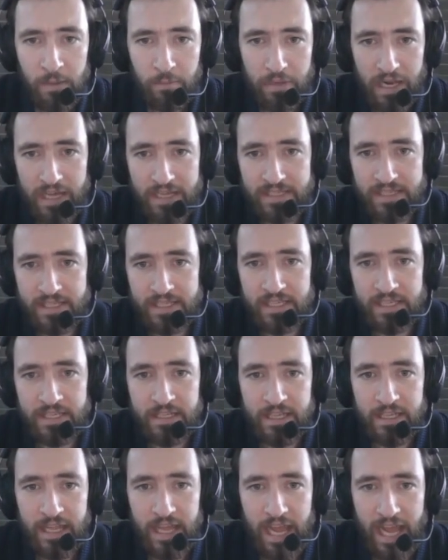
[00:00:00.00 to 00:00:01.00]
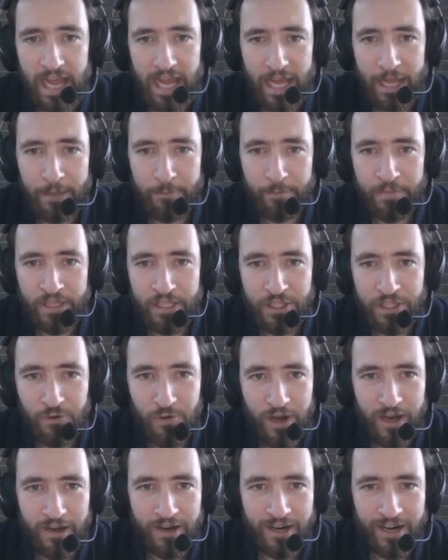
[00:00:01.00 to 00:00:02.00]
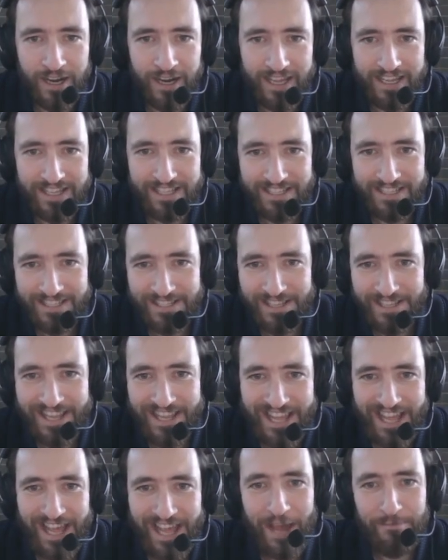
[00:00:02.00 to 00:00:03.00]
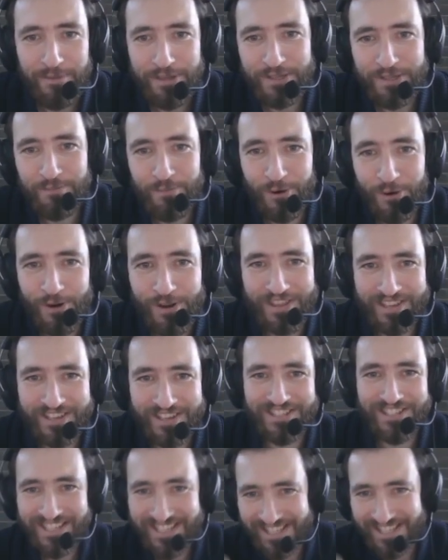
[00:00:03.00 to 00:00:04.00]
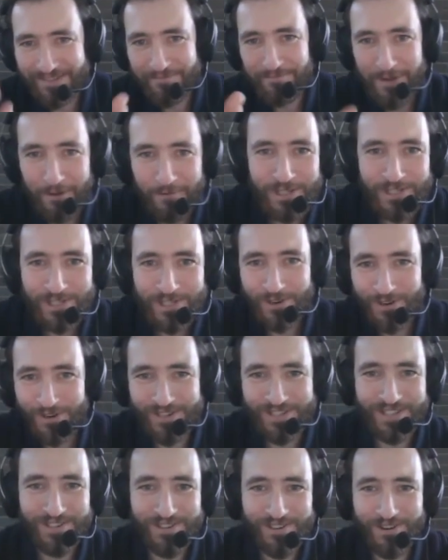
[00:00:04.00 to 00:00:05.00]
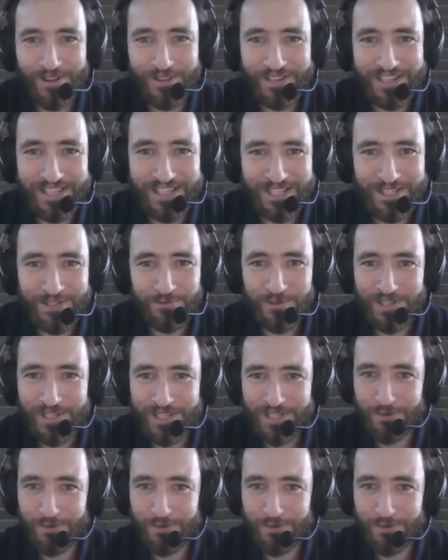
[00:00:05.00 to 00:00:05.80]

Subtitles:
Plus, you are a bit more than just a mouse cursor on these tools.